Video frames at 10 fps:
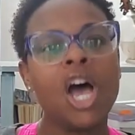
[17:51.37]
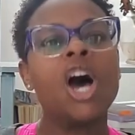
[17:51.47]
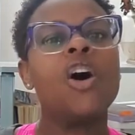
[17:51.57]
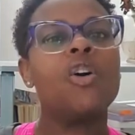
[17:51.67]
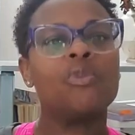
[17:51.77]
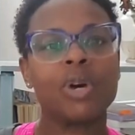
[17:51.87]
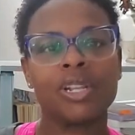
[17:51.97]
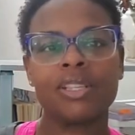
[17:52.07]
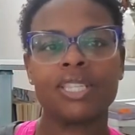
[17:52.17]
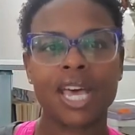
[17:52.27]
Oh, one
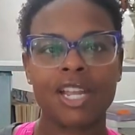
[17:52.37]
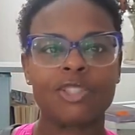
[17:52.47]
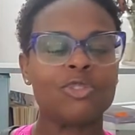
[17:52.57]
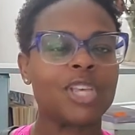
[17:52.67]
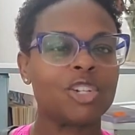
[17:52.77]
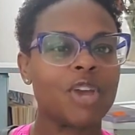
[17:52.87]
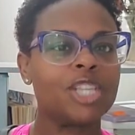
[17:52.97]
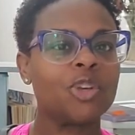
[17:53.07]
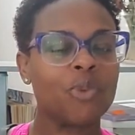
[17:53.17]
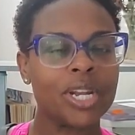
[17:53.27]
of the side hustles I tried.
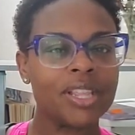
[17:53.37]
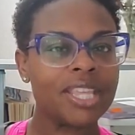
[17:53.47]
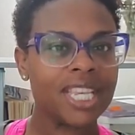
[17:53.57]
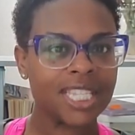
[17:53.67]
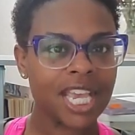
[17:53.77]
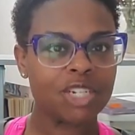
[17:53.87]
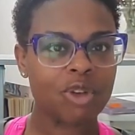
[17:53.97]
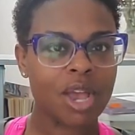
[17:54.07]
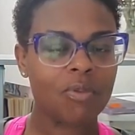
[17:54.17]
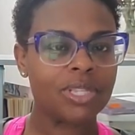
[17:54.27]
So one of the things I had
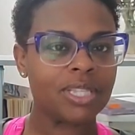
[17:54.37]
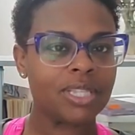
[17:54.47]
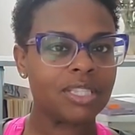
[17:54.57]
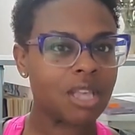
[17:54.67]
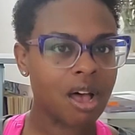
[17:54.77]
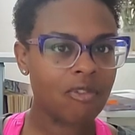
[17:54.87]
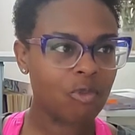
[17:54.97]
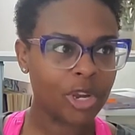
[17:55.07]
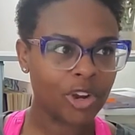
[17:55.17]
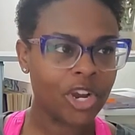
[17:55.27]
tried was this
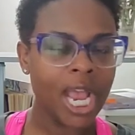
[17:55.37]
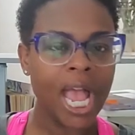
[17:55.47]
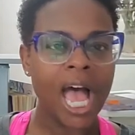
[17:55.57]
software,